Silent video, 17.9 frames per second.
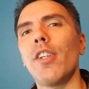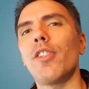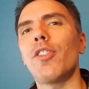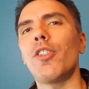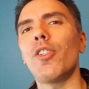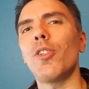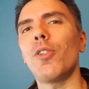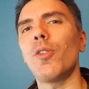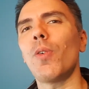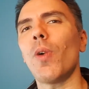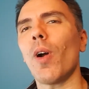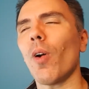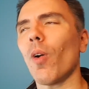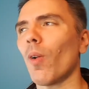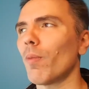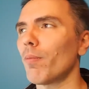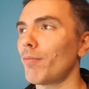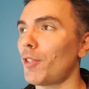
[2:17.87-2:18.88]
to
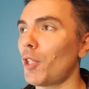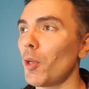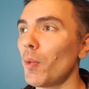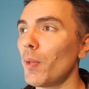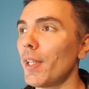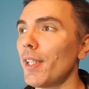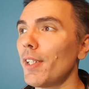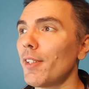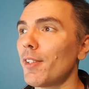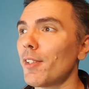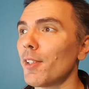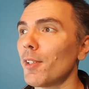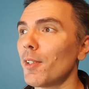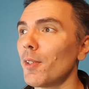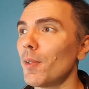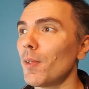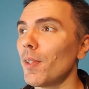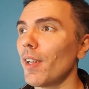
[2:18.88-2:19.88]
tune
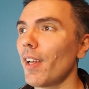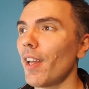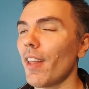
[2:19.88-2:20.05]
into